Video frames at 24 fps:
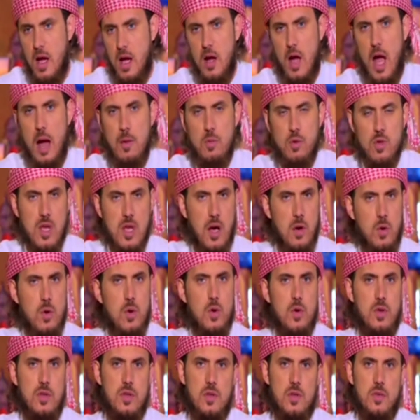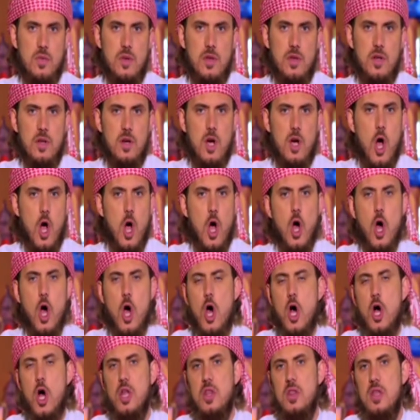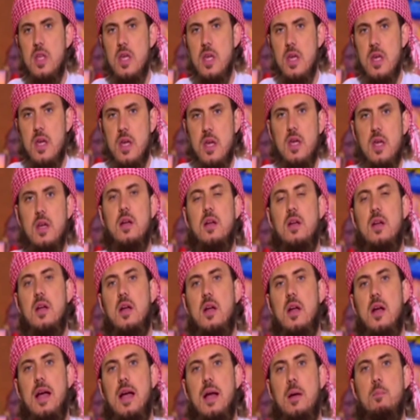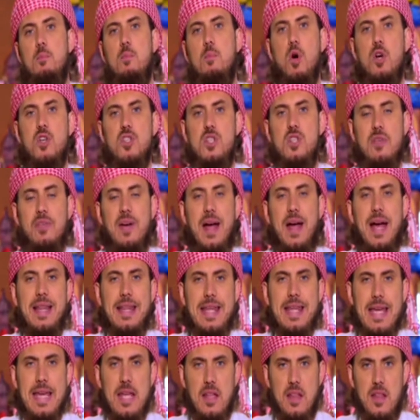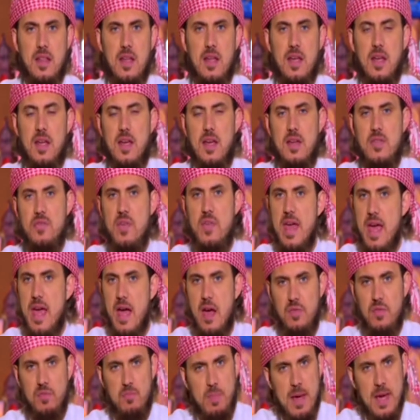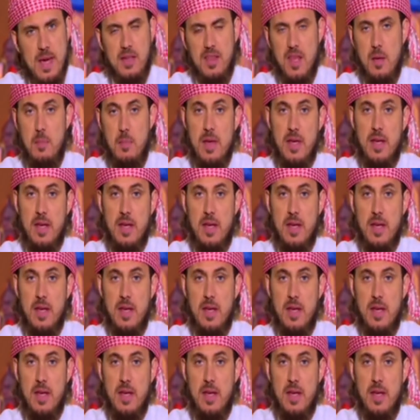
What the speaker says: Abu Dawood, all the books of hadith, they have picked them.